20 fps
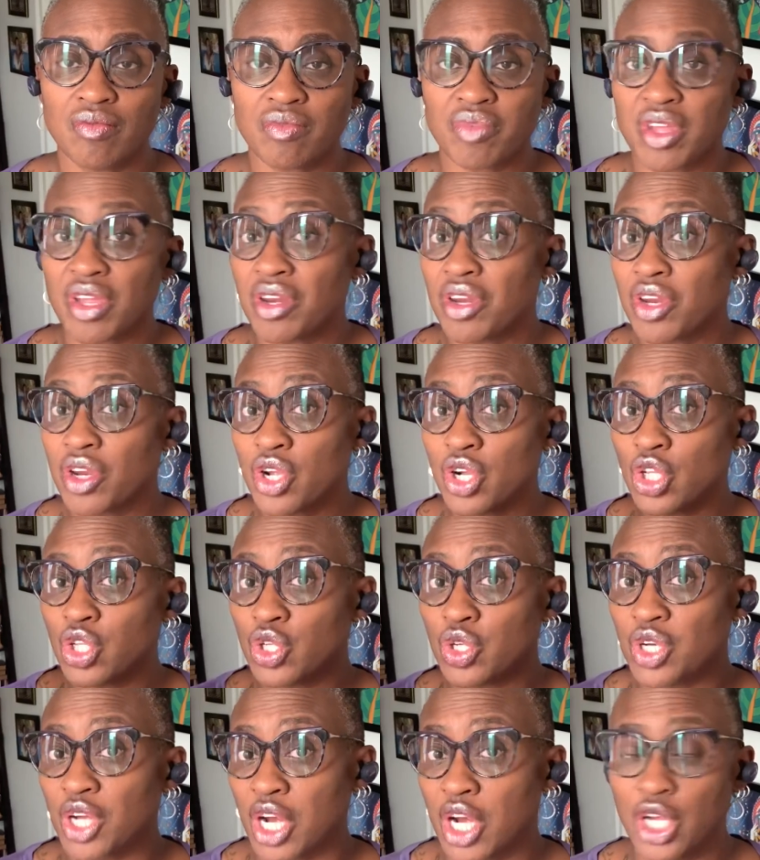can
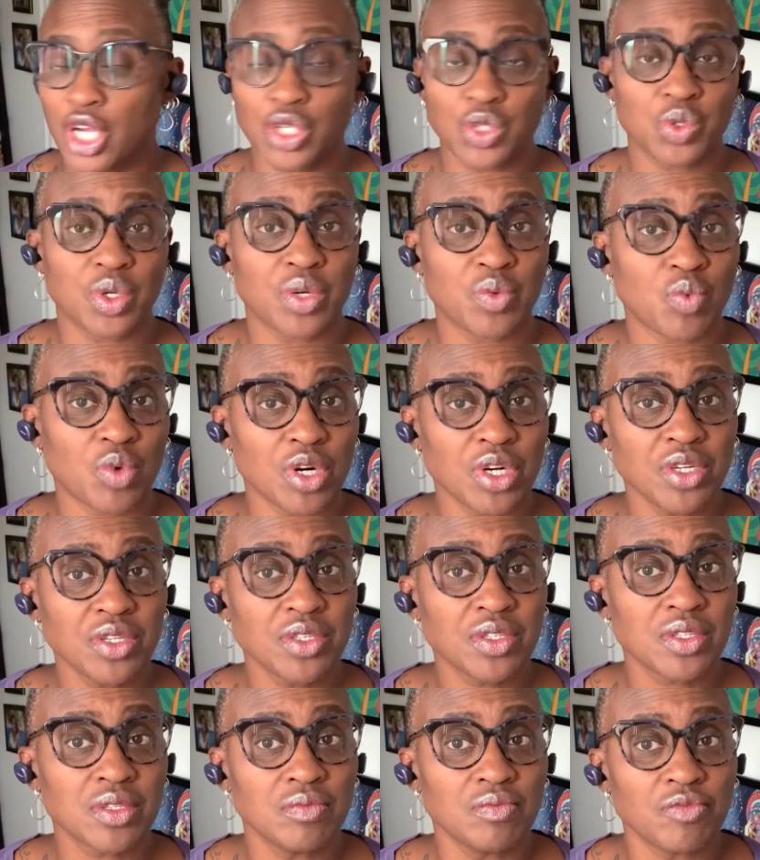include 100
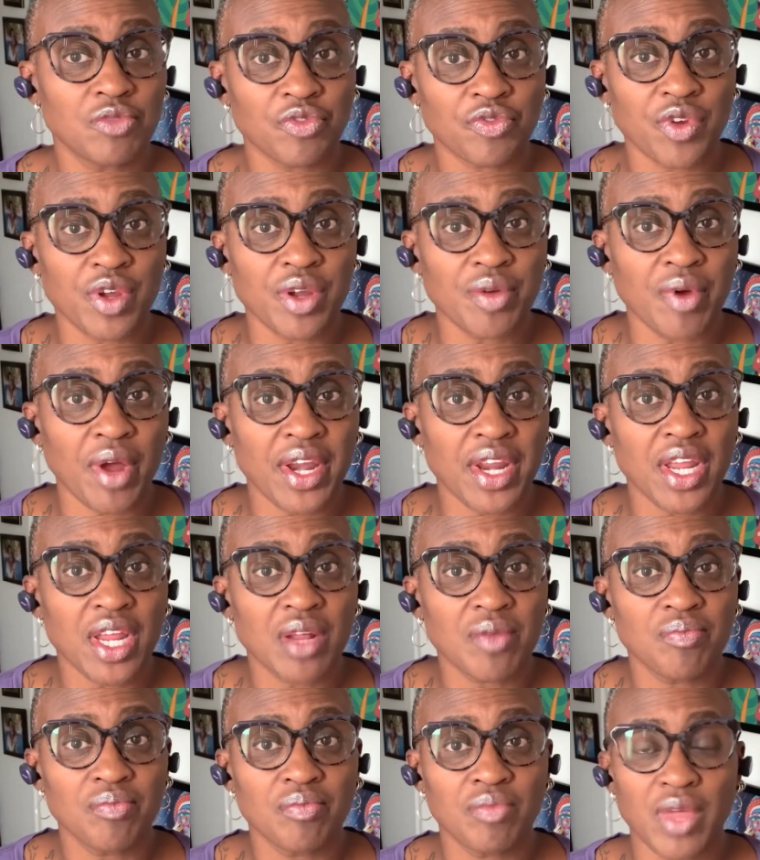words, free
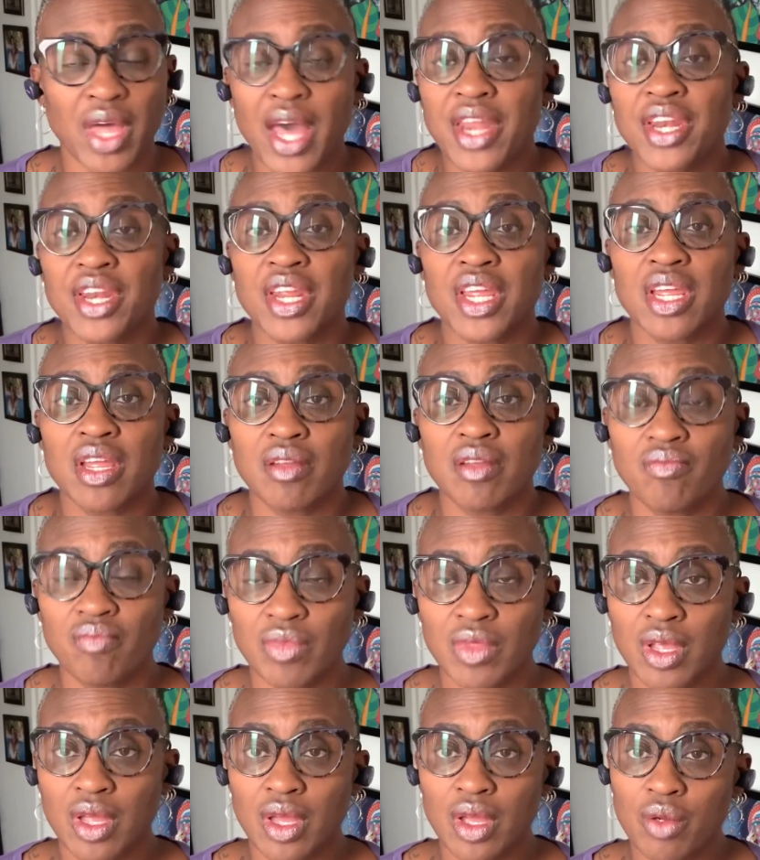writing, editing,
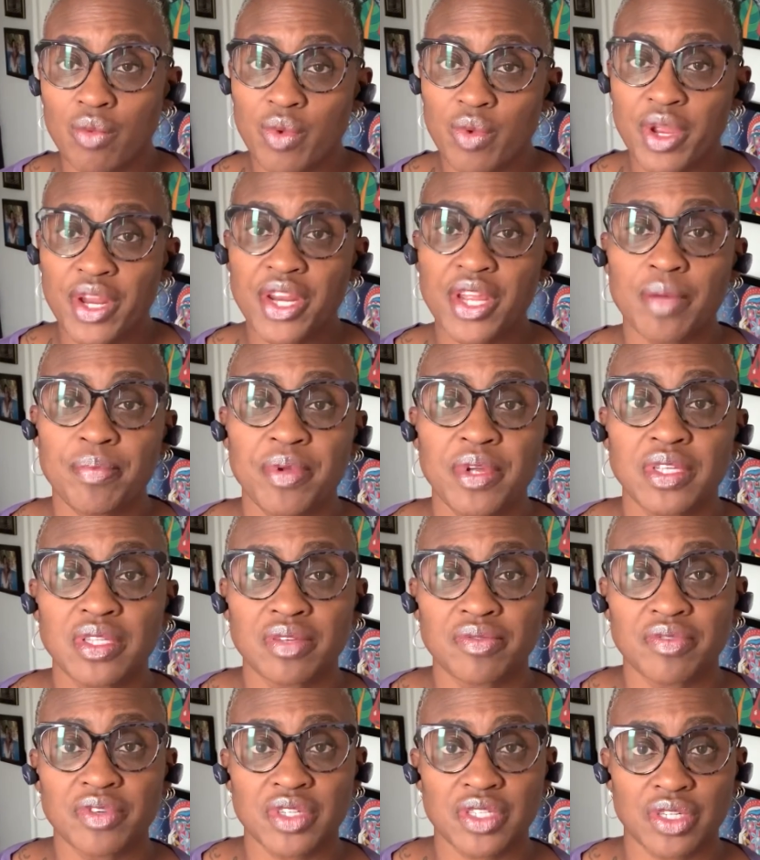reading a piece
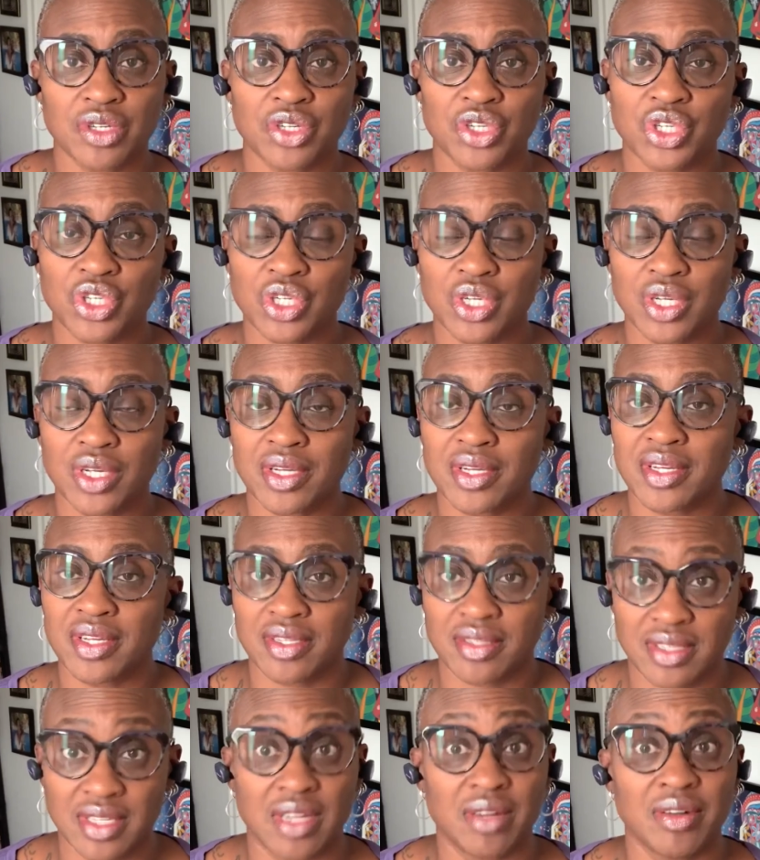of research,
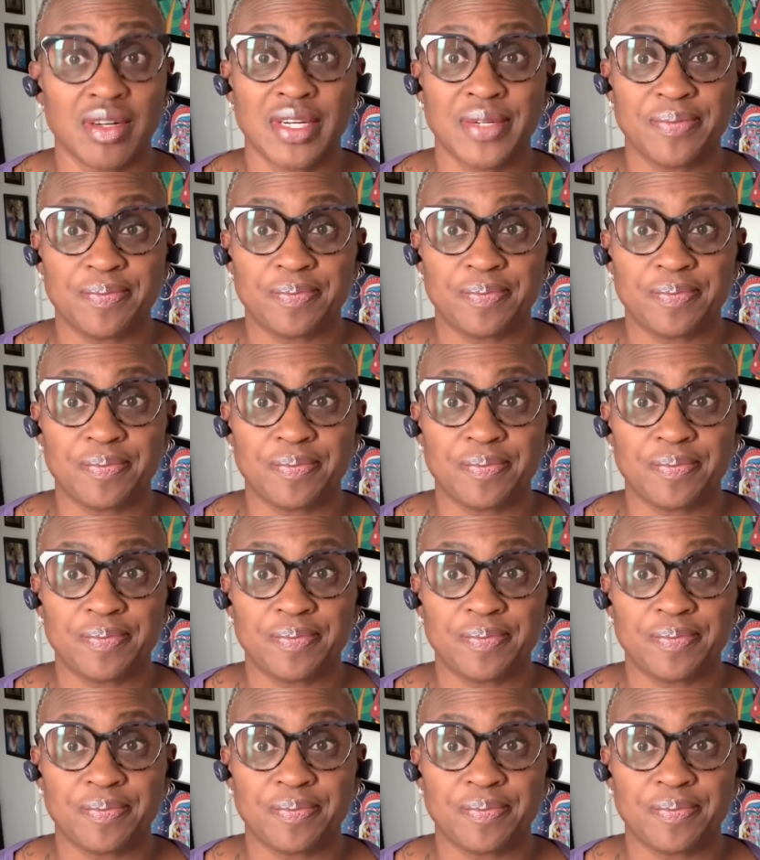etc.